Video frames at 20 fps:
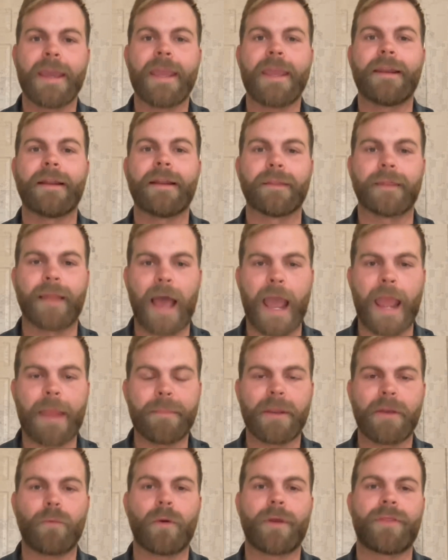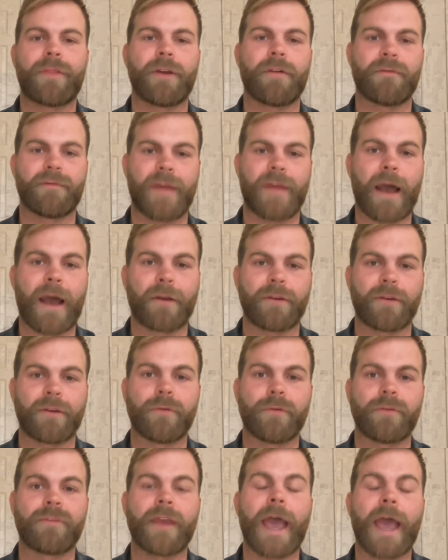in alignment with their
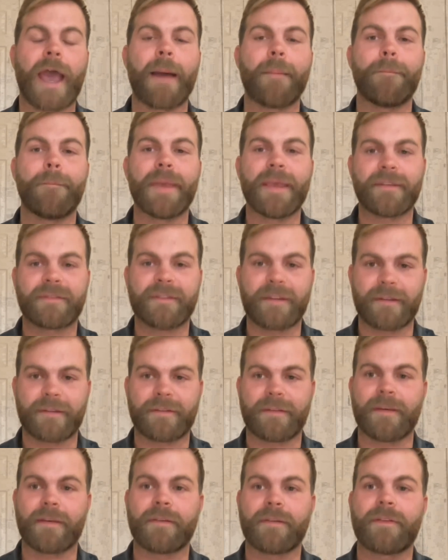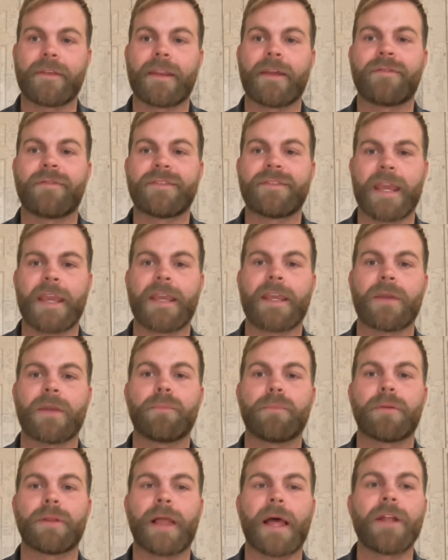values at businesses that have
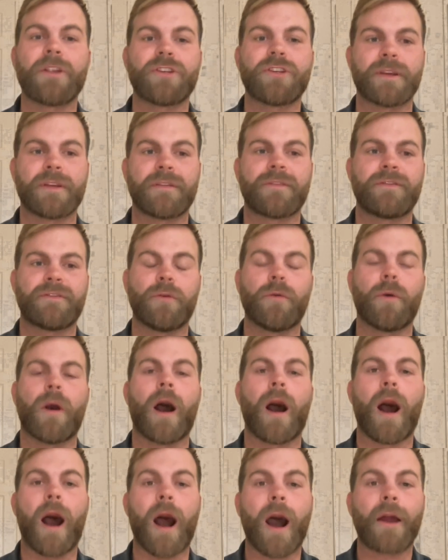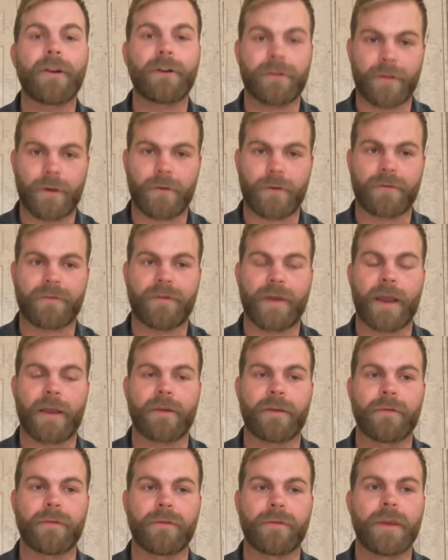taken pledges to honor those
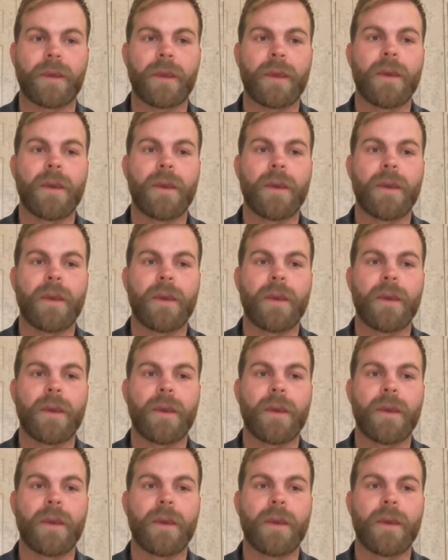values.